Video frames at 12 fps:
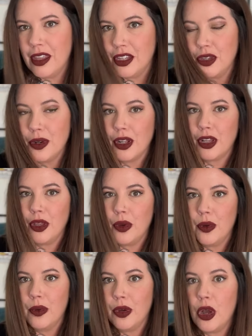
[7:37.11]
the
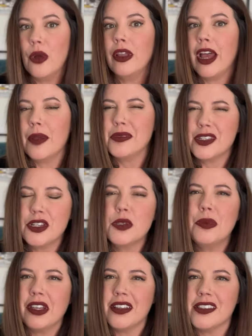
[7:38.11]
Uniqlo collabs
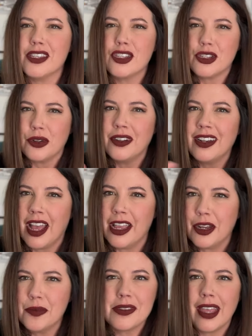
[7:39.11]
just because certain
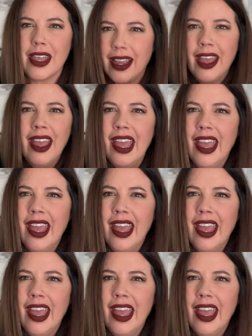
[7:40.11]
items, like,